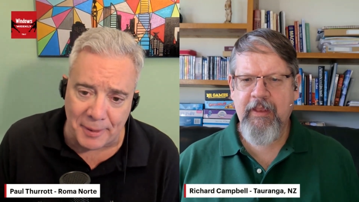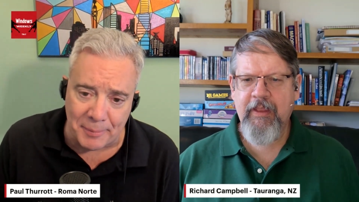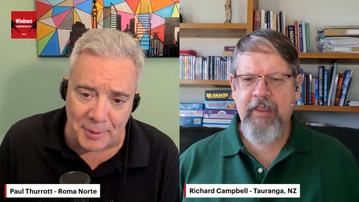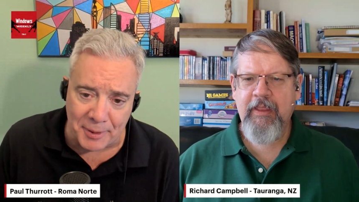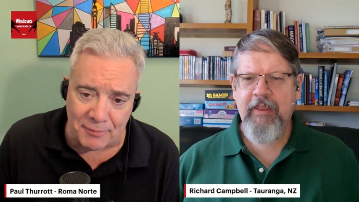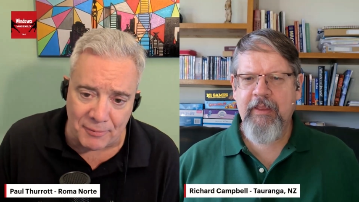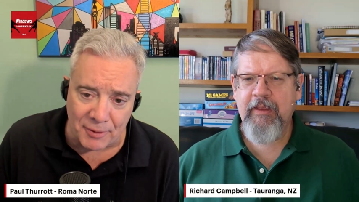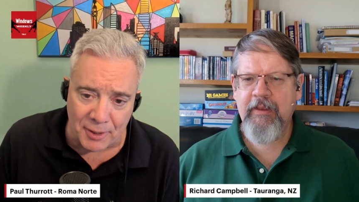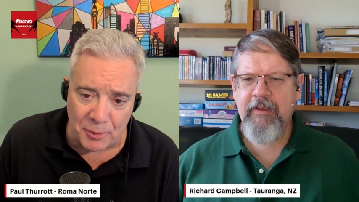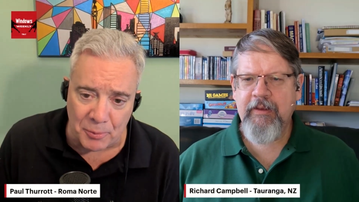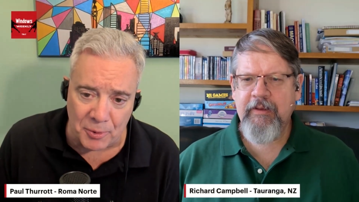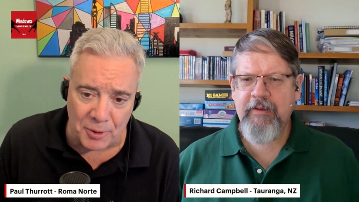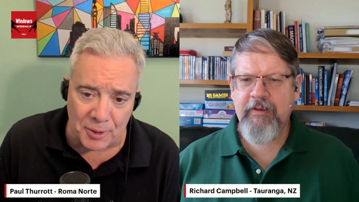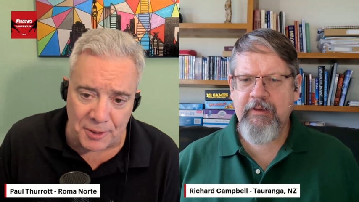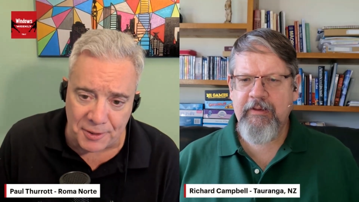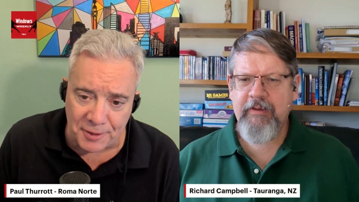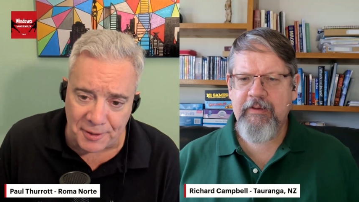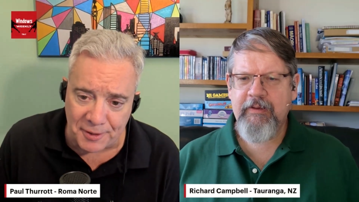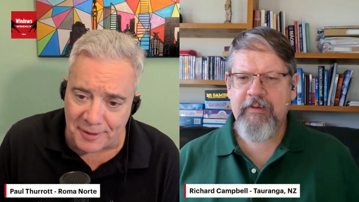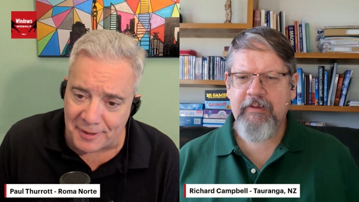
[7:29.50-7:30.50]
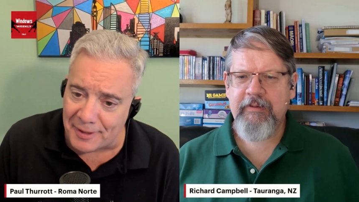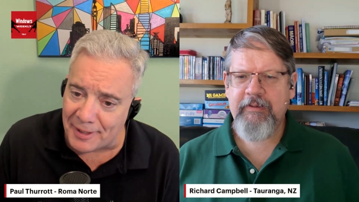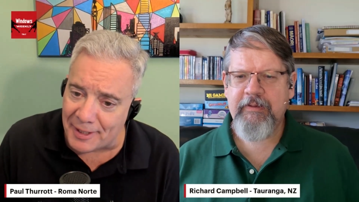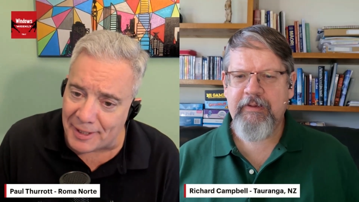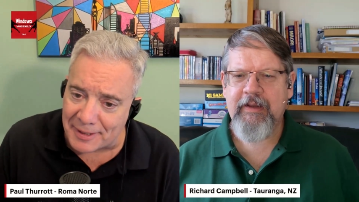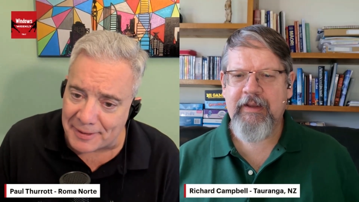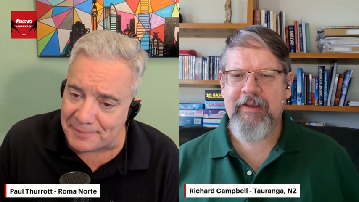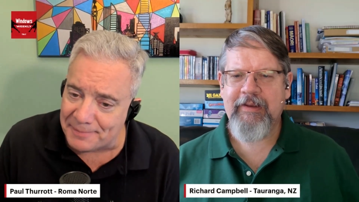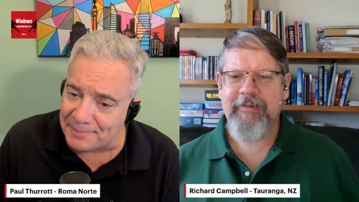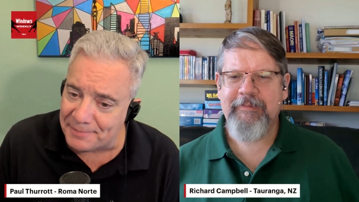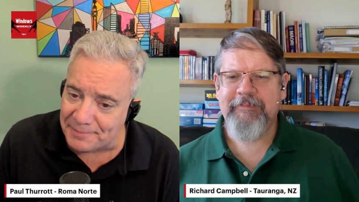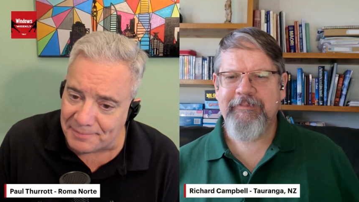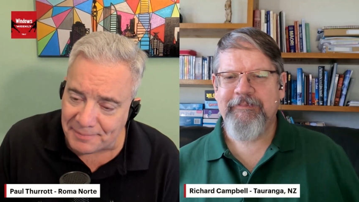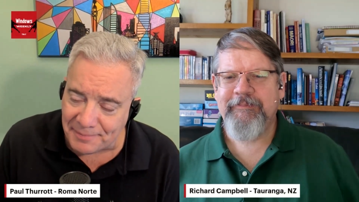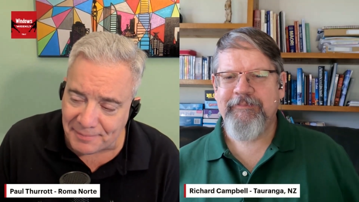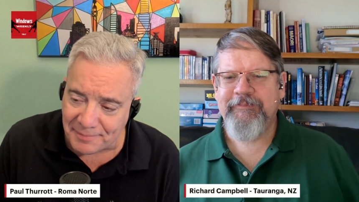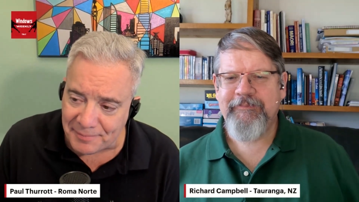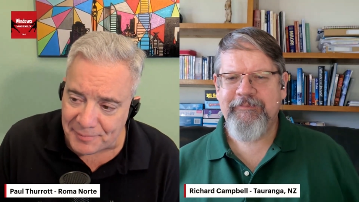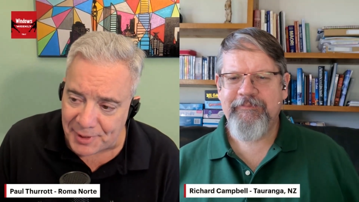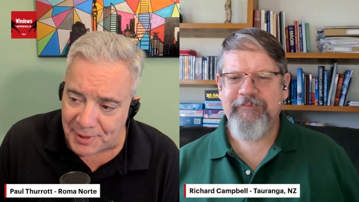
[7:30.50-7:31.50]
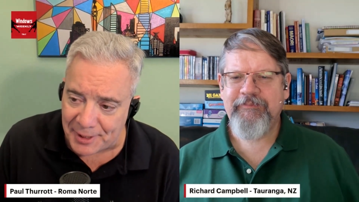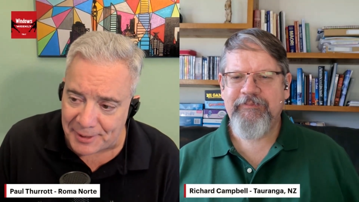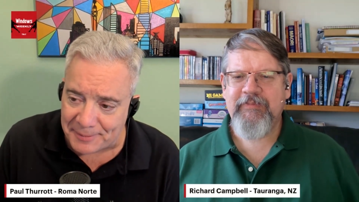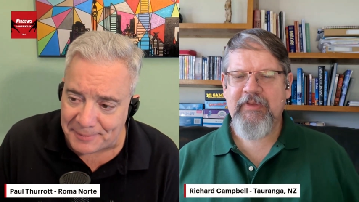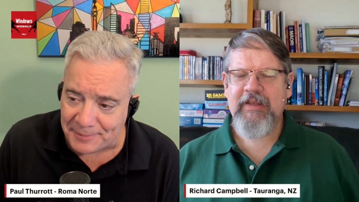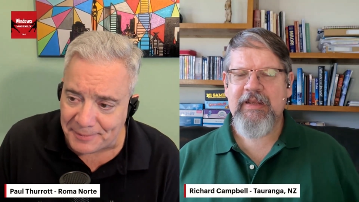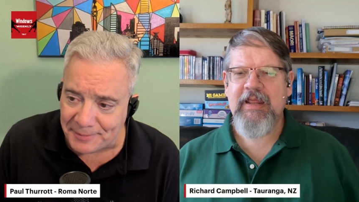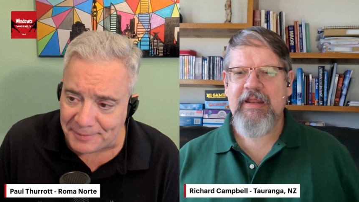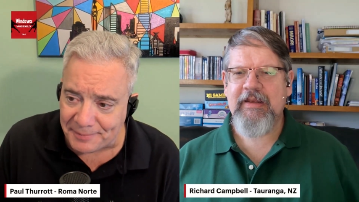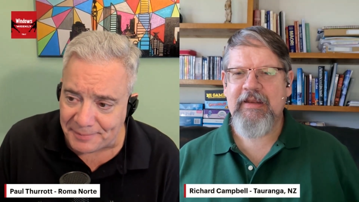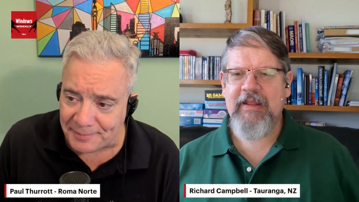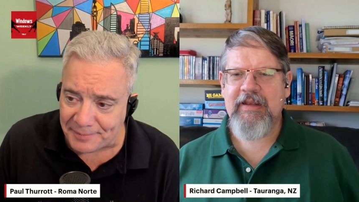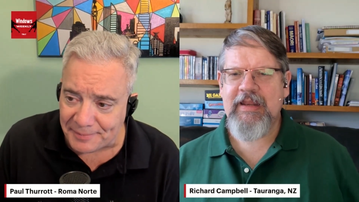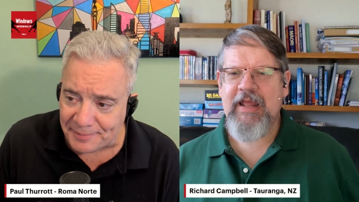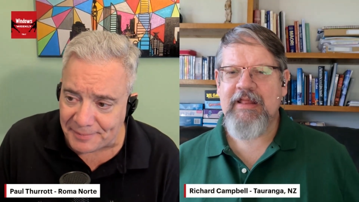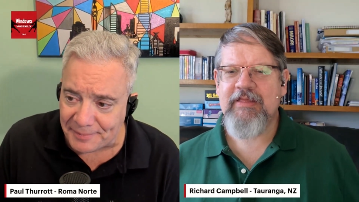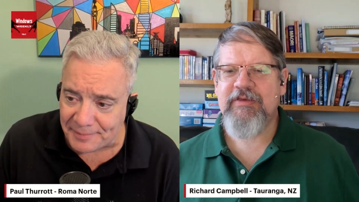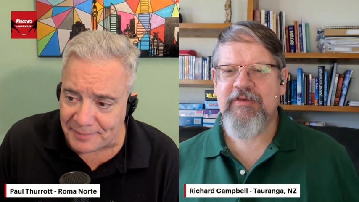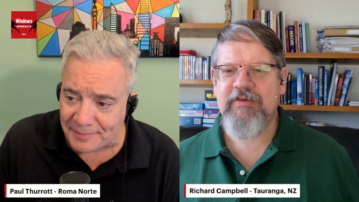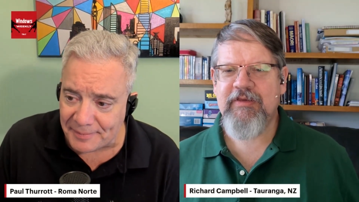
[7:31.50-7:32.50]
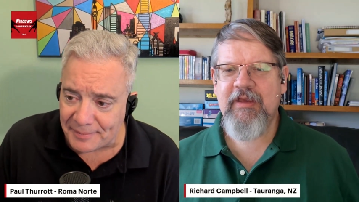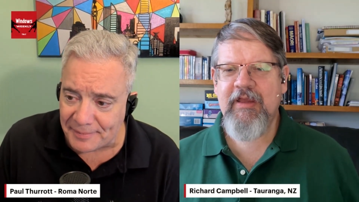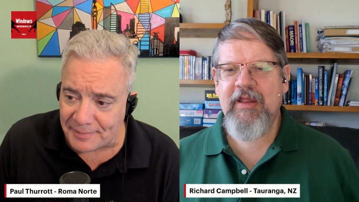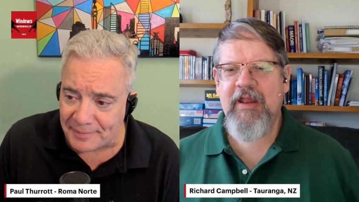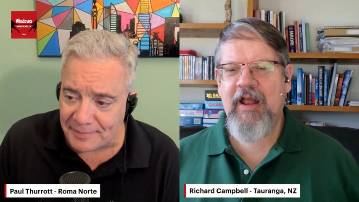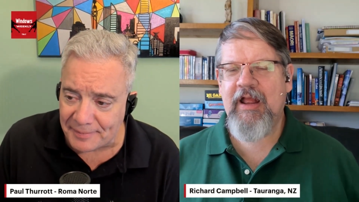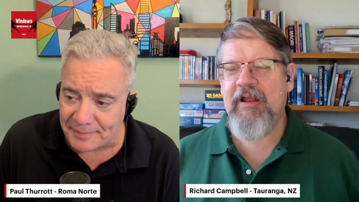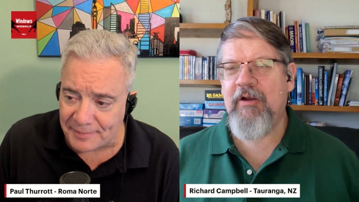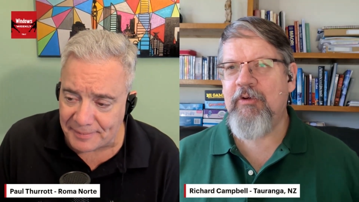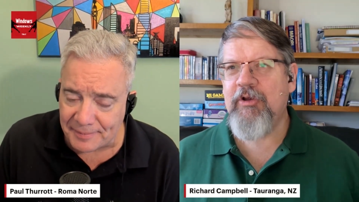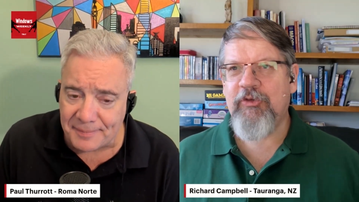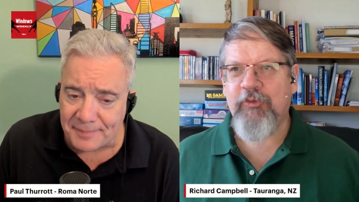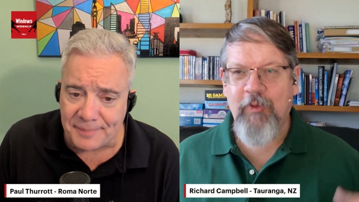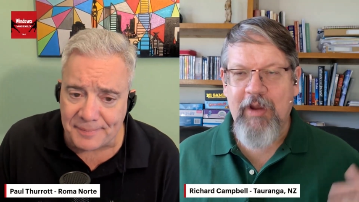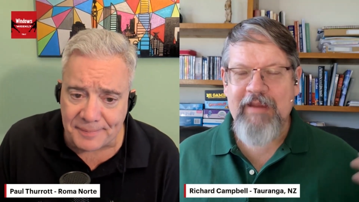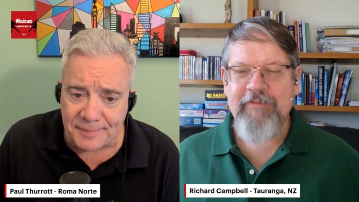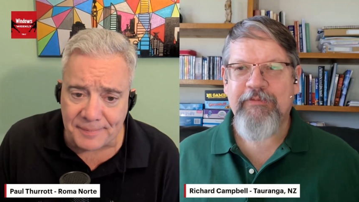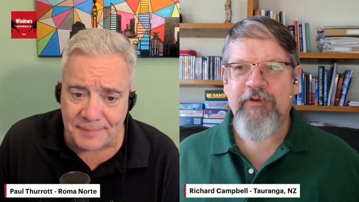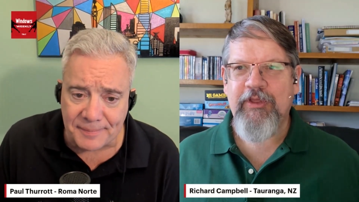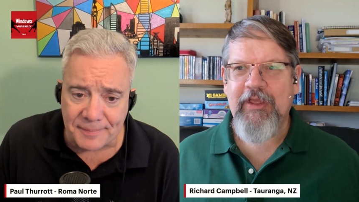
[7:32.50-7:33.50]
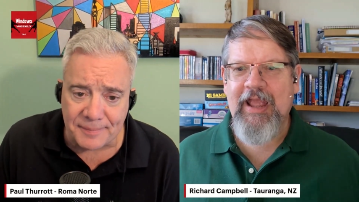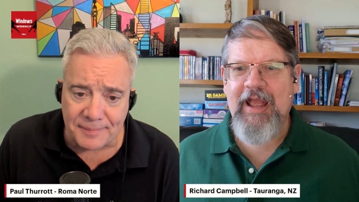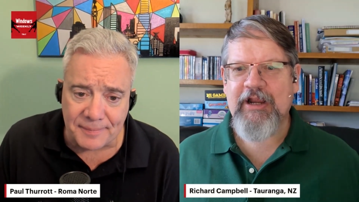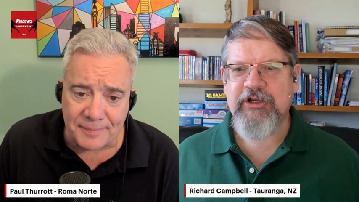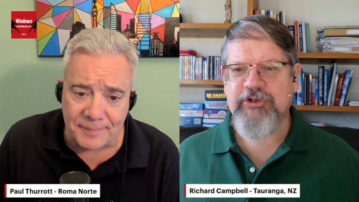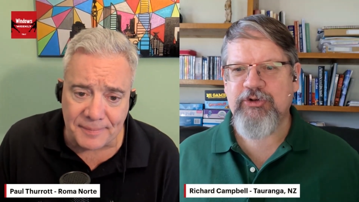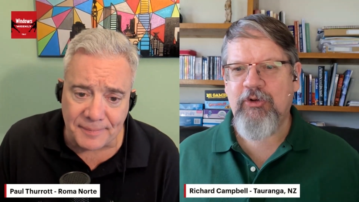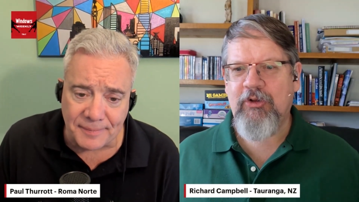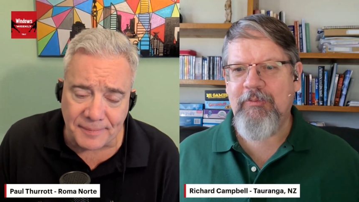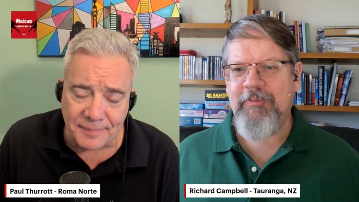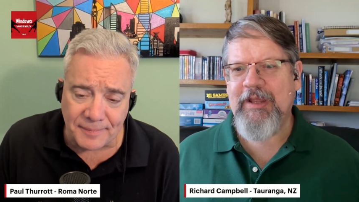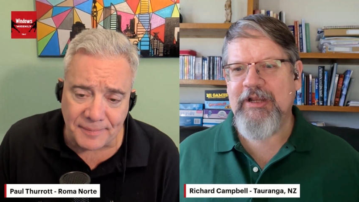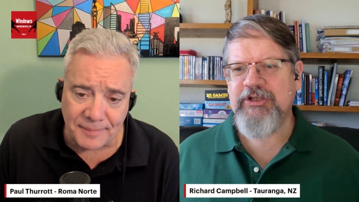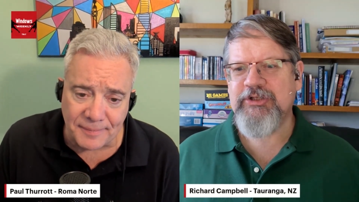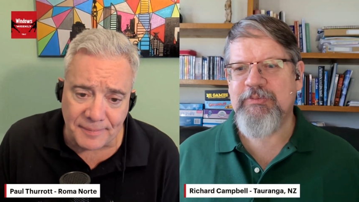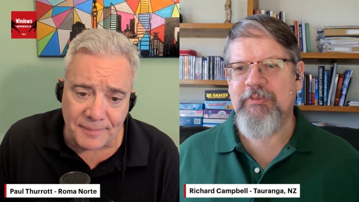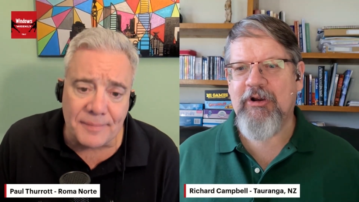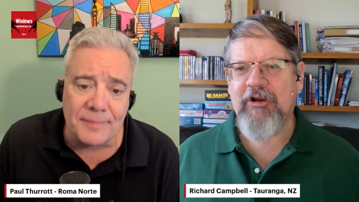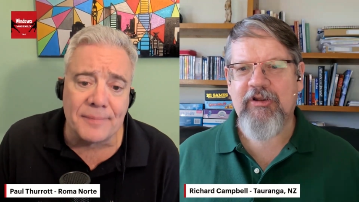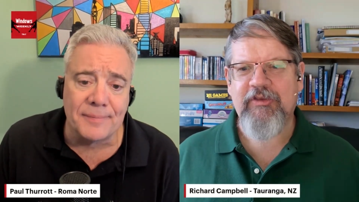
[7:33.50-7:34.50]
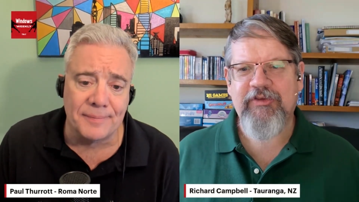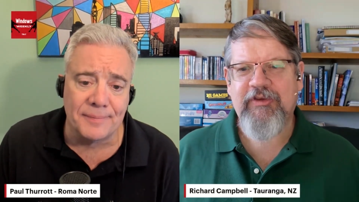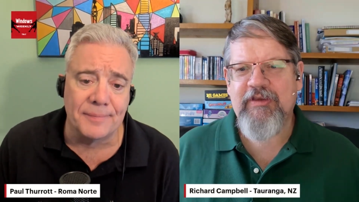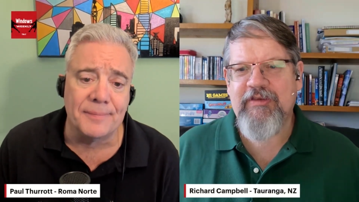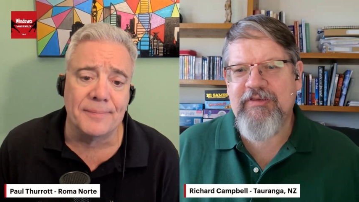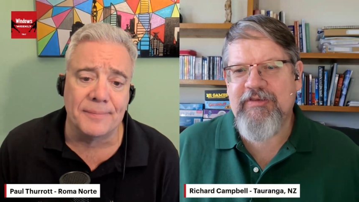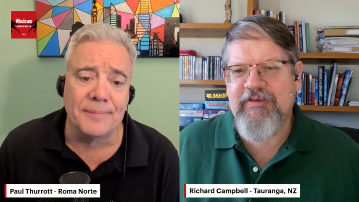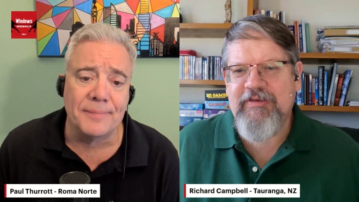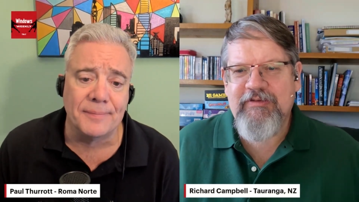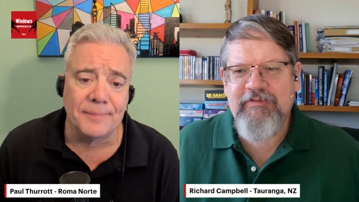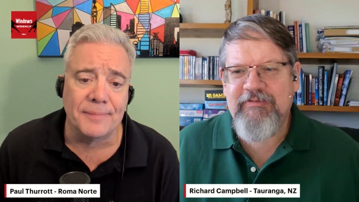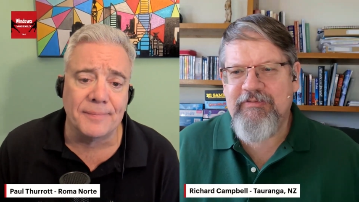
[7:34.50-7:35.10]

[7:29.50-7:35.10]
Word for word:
Speaker 1: in real world. Like, yeah. You know, and
Speaker 2: that's, I always wait for the actual benchmarks because, you